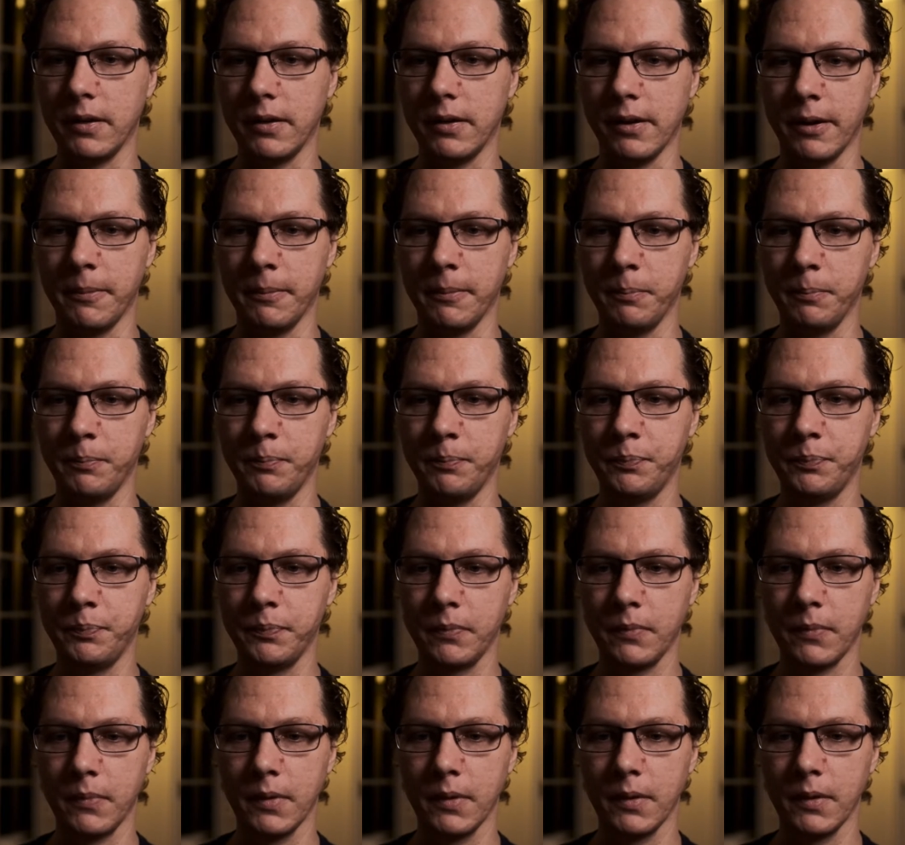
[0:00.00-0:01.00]

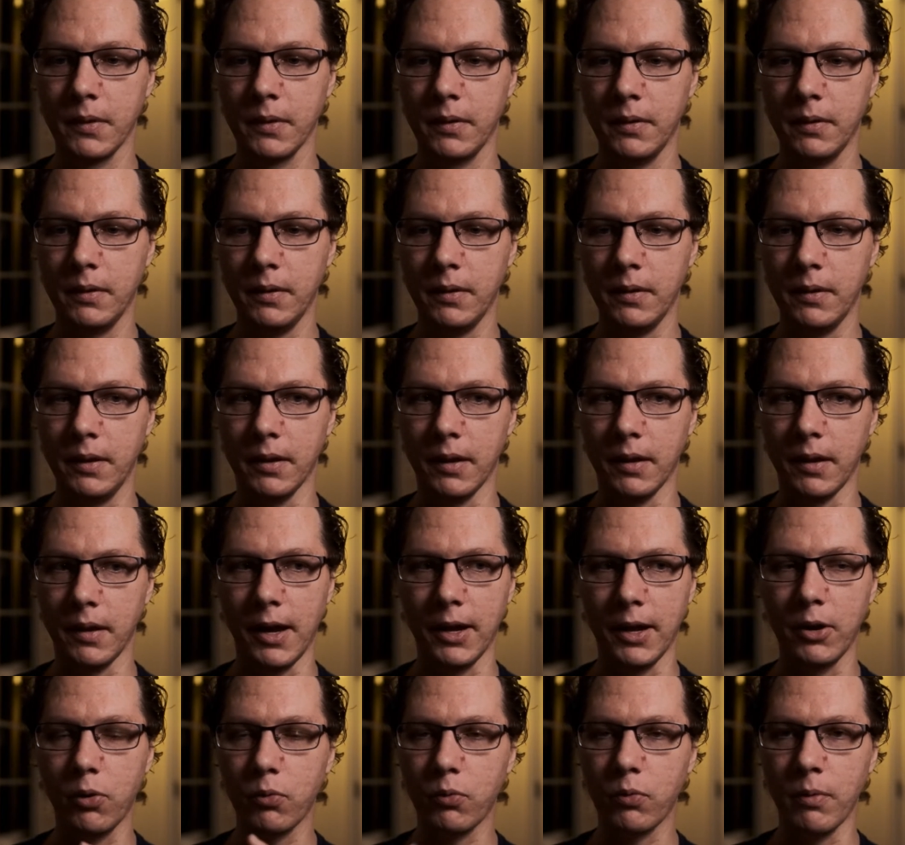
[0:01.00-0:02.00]

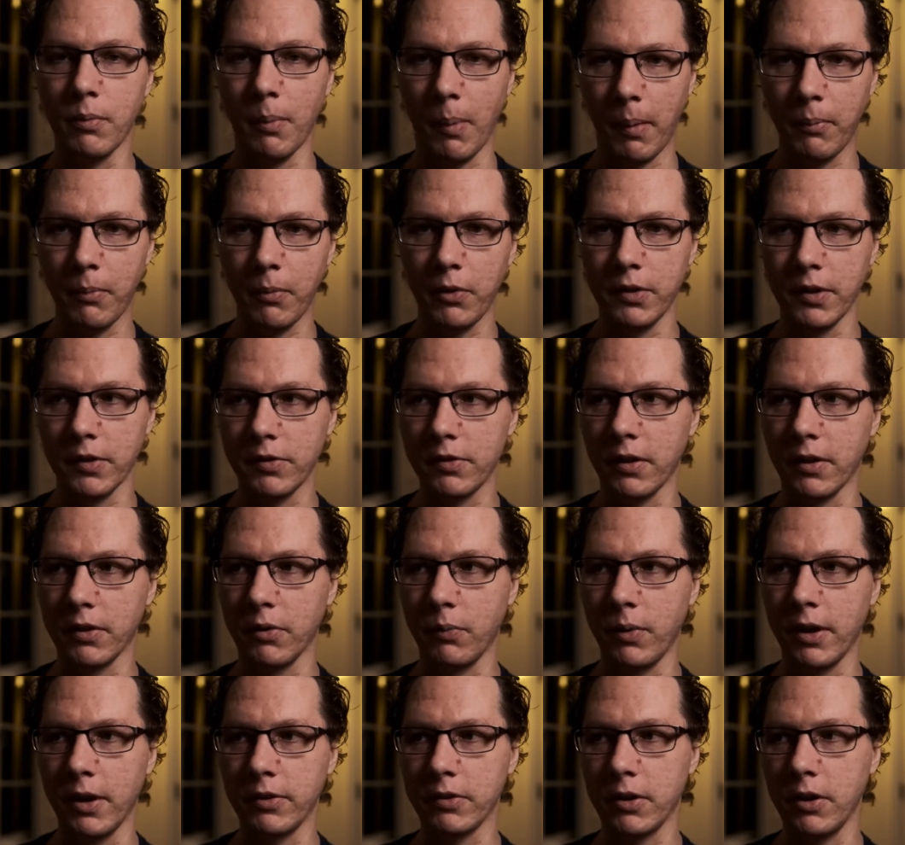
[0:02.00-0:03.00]
I don't remember this on
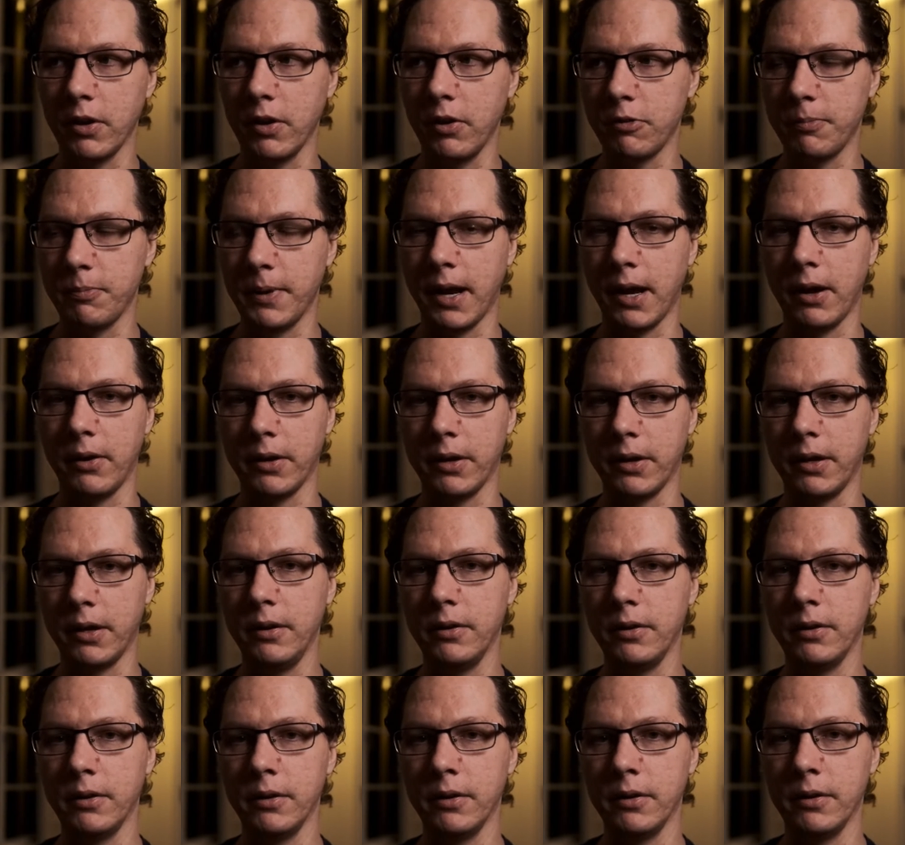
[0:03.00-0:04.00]
the West Coast, but out
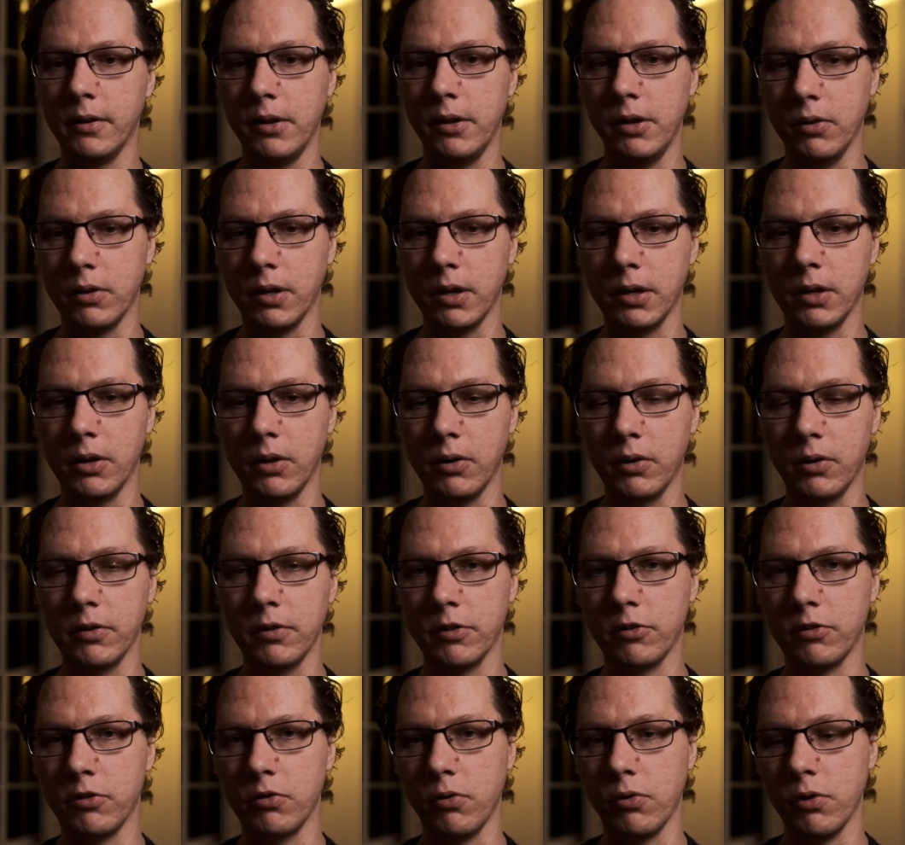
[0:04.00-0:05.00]
here, you can go to
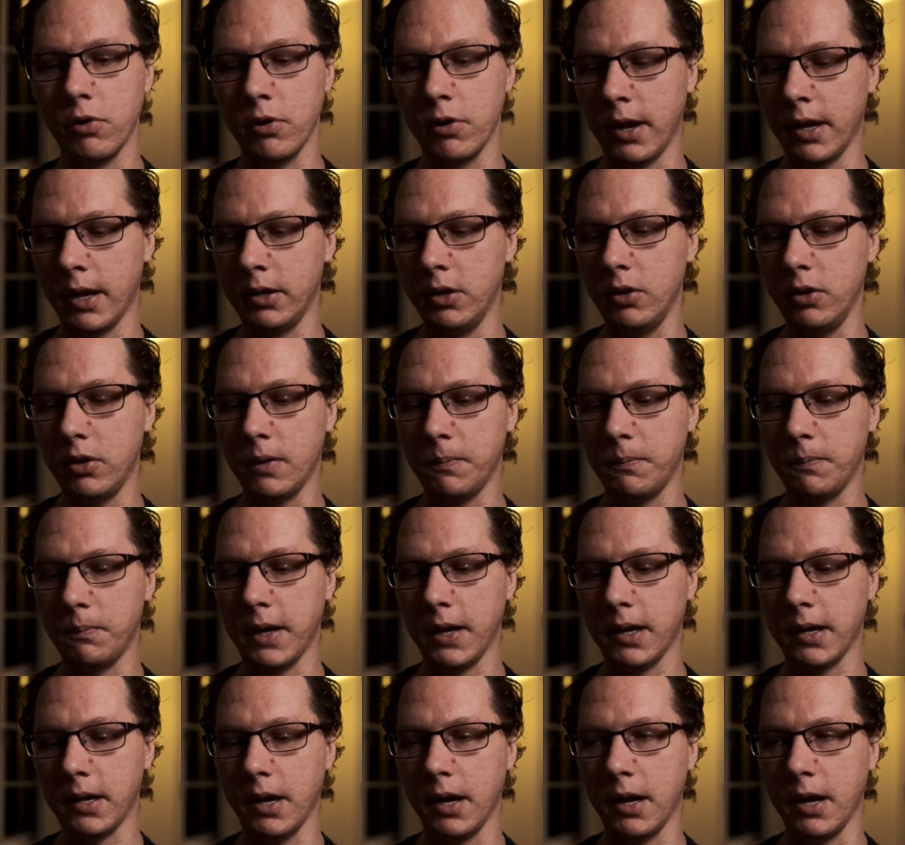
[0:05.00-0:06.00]
the store and you can
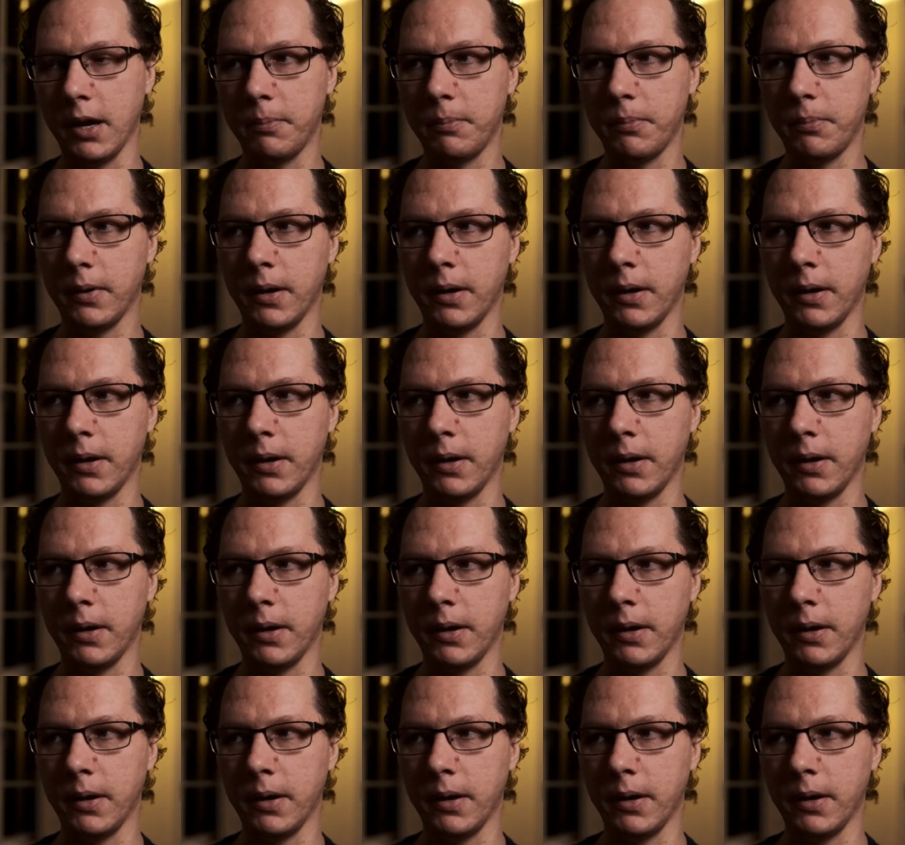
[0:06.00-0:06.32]
pick up